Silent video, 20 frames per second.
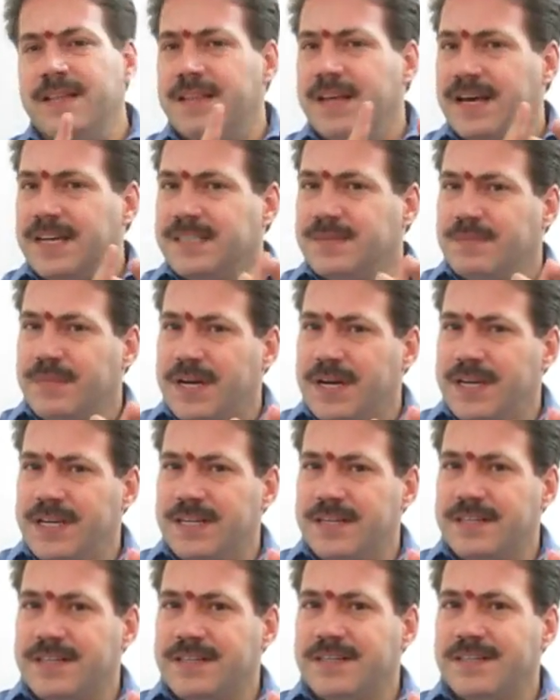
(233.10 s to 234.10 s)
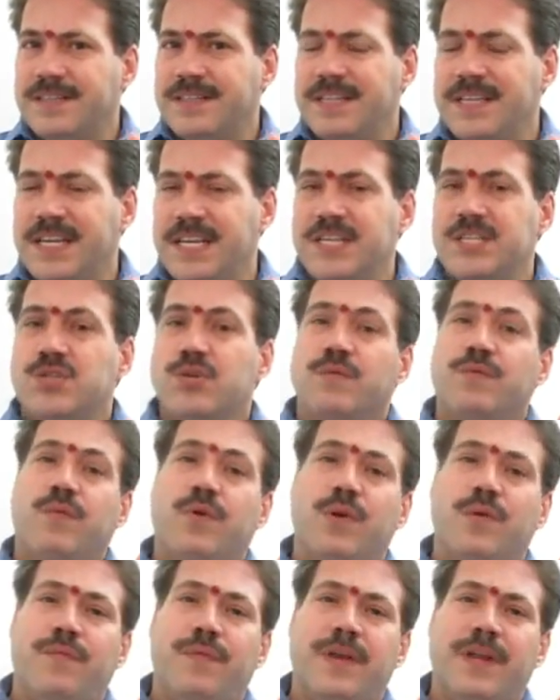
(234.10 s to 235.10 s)
Dharma is to
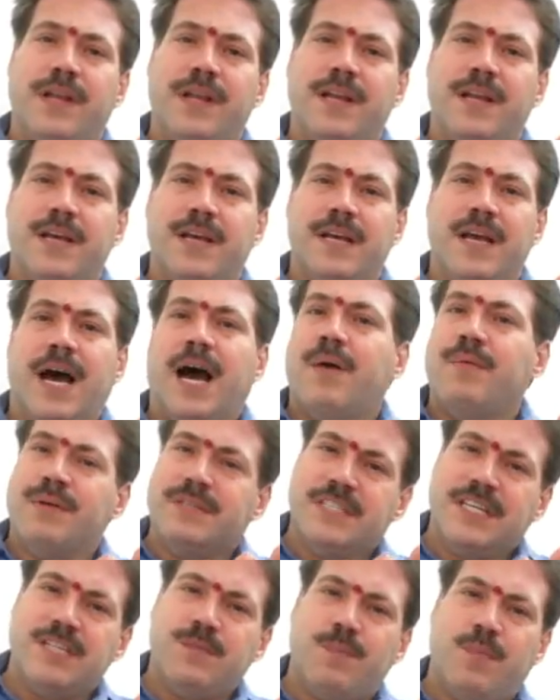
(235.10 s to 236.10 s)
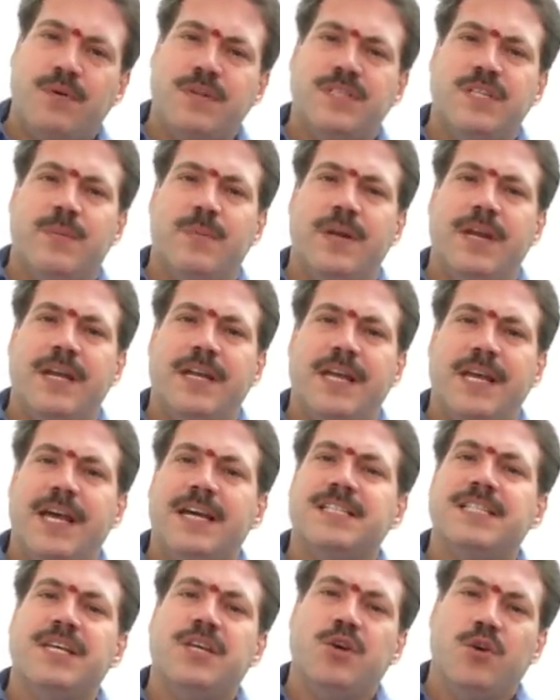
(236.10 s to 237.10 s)
fulfill our responsibility
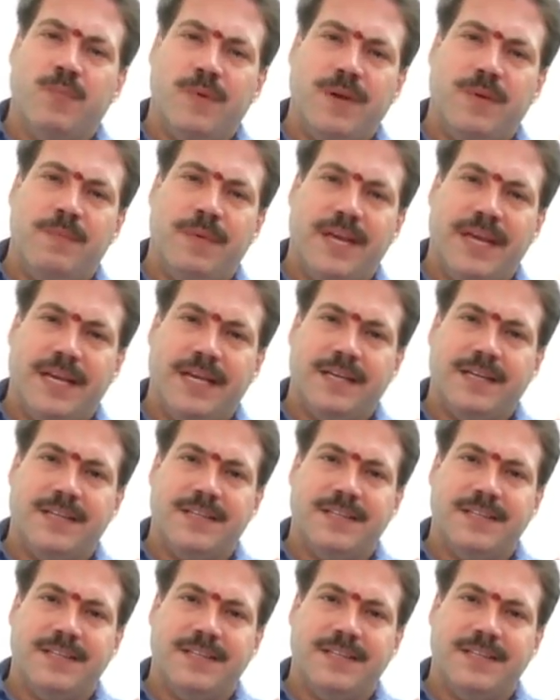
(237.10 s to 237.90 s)
as a human being.